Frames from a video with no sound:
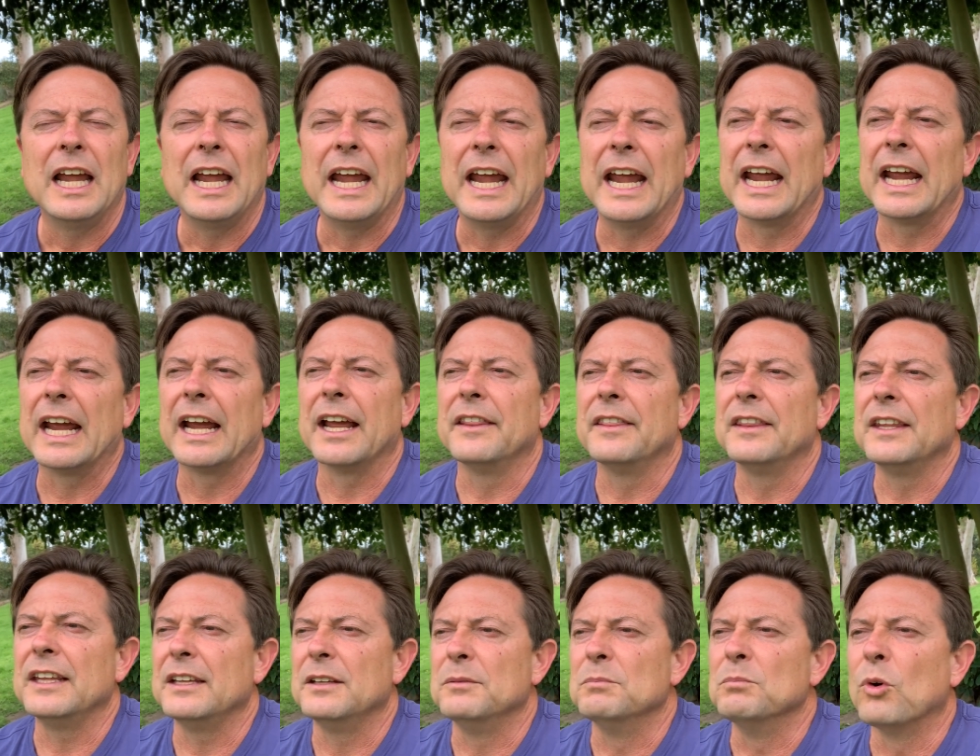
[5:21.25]
And
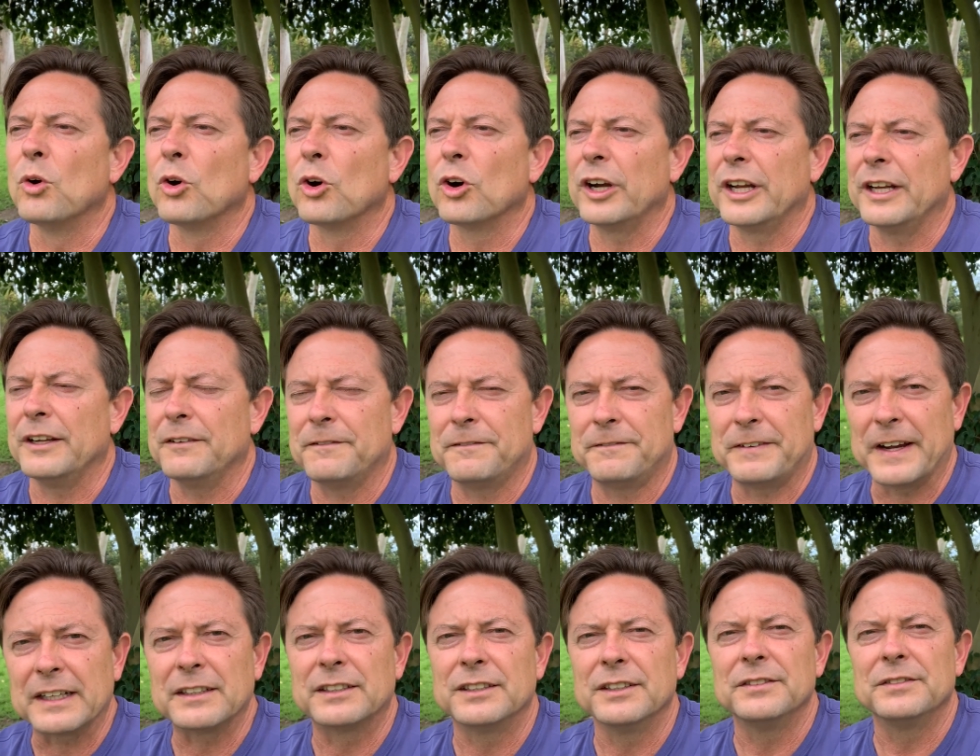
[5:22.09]
the more
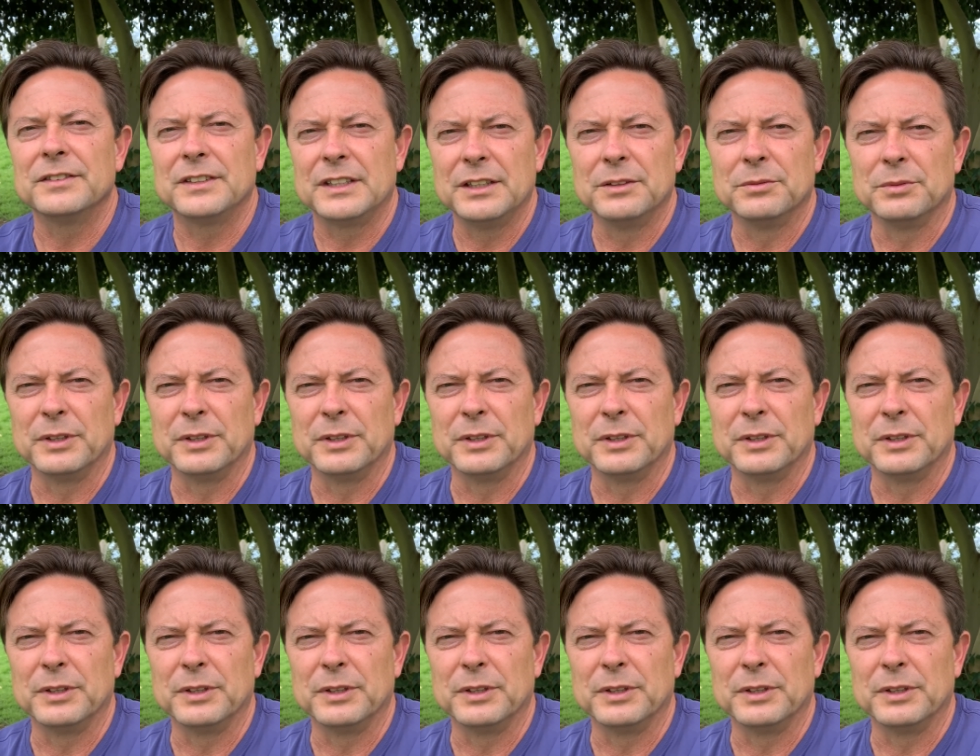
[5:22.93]
effective the